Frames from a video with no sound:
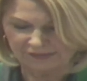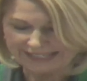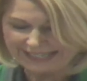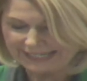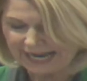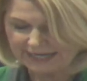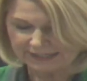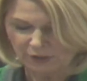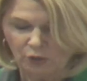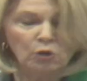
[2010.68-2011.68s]

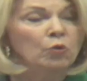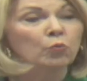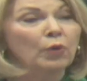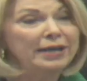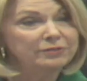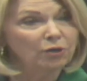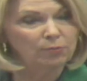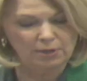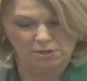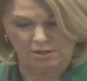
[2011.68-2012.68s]
ZDNet ranked
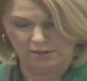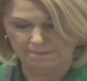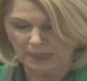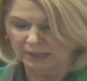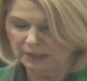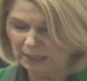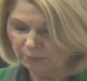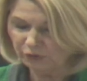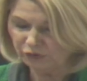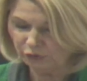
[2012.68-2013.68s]
Omaha
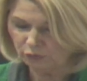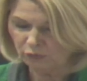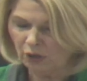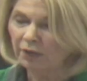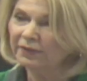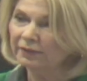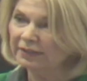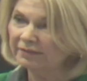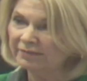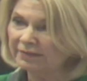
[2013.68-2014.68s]
number two on the
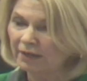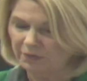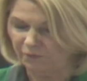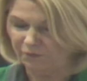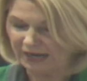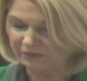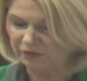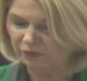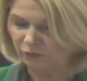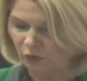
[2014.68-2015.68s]
list of the
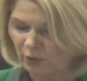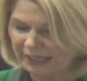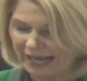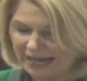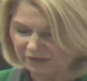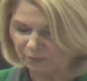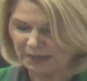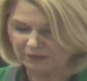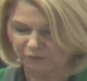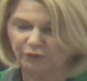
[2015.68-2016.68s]
fastest growing
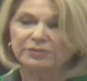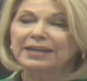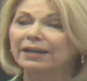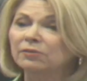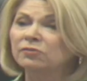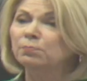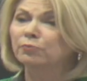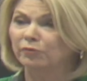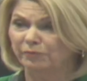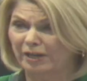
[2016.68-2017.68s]
hotspots for tech
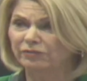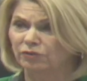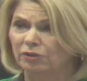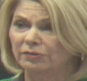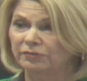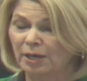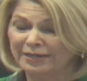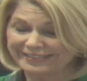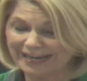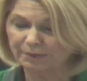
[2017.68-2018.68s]
professionals.
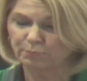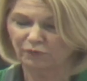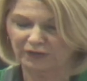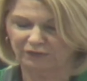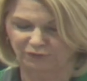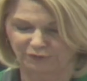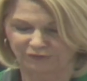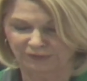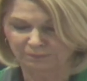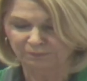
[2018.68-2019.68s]
Tech
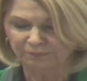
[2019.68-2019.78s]
professionals.